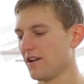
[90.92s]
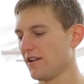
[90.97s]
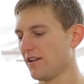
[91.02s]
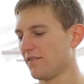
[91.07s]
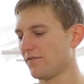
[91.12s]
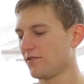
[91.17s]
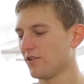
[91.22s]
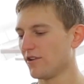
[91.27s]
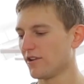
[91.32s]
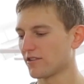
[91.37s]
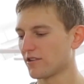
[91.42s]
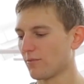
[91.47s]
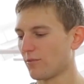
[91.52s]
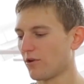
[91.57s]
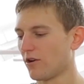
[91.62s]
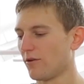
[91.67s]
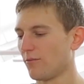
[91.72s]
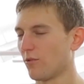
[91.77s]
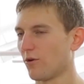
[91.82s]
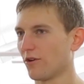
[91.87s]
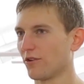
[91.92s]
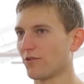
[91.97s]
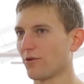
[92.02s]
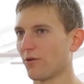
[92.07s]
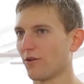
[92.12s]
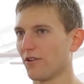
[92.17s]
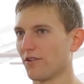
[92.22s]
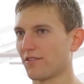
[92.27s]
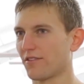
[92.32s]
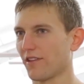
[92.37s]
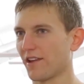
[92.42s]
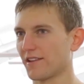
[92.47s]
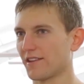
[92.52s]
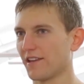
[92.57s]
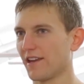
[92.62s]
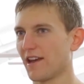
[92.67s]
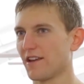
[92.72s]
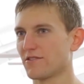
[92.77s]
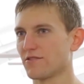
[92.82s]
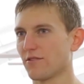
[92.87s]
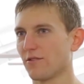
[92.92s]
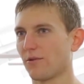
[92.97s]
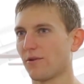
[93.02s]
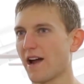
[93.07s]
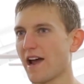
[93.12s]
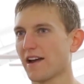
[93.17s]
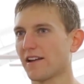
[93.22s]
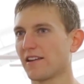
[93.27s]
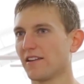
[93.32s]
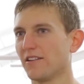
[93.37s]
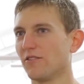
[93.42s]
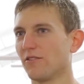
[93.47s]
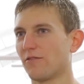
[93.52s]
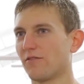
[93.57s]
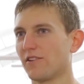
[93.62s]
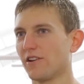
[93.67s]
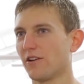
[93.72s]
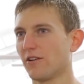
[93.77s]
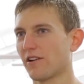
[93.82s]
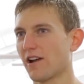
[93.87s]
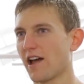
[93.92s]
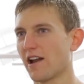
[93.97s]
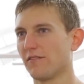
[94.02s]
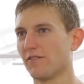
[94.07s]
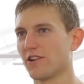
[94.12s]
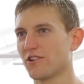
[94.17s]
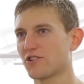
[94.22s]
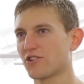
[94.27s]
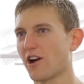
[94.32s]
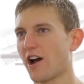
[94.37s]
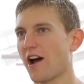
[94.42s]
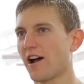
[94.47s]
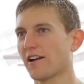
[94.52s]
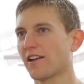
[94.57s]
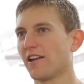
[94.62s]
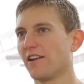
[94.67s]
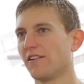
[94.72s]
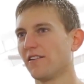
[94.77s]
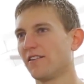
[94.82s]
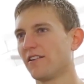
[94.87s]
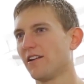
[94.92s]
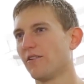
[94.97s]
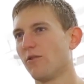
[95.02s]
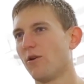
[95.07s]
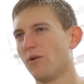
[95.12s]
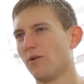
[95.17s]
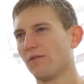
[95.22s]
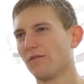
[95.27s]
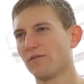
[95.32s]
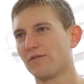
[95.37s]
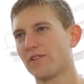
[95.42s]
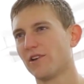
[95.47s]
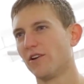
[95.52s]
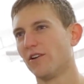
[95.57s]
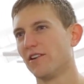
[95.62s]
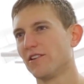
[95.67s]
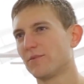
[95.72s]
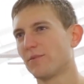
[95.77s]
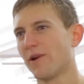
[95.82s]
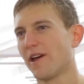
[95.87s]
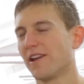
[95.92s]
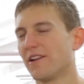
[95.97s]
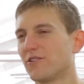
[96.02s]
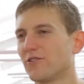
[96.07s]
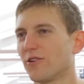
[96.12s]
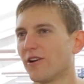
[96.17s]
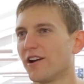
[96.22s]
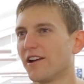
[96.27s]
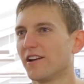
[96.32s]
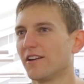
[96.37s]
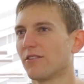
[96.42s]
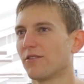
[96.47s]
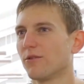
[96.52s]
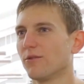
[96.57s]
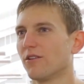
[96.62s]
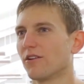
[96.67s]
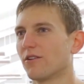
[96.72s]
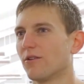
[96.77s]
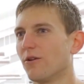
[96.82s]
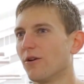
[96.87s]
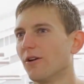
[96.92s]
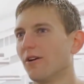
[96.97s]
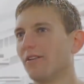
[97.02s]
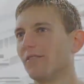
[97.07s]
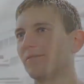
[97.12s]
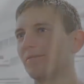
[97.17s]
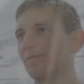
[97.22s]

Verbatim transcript: the ball more towards like the edge of the racket, you feel kind of a shock, and it won't feel as penetrating through the court.